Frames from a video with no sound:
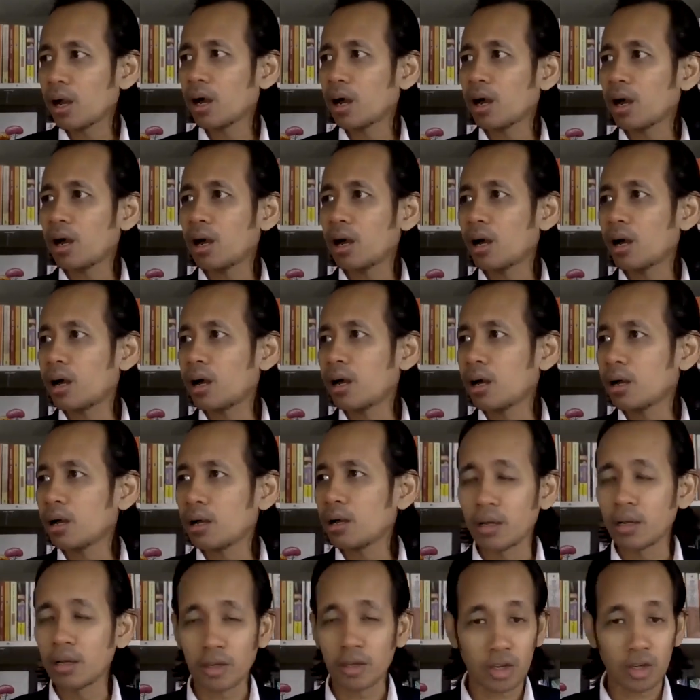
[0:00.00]

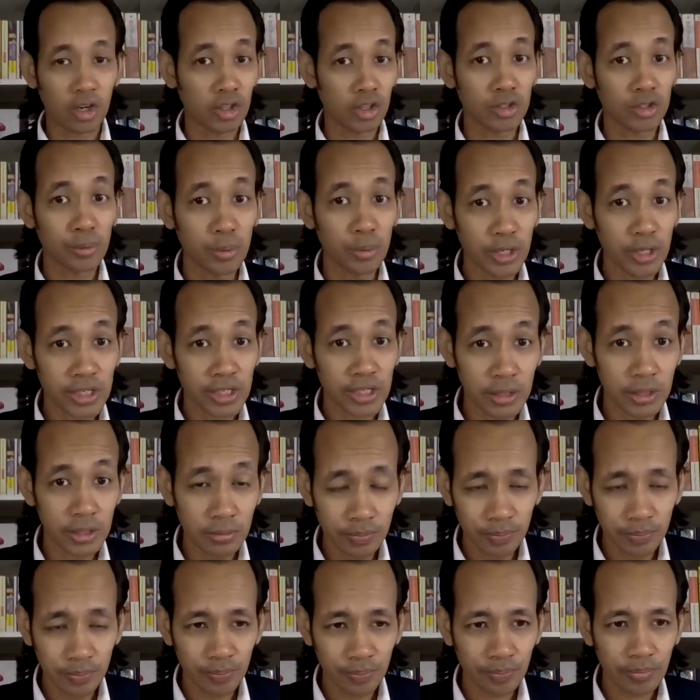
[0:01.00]
uh, a contribution,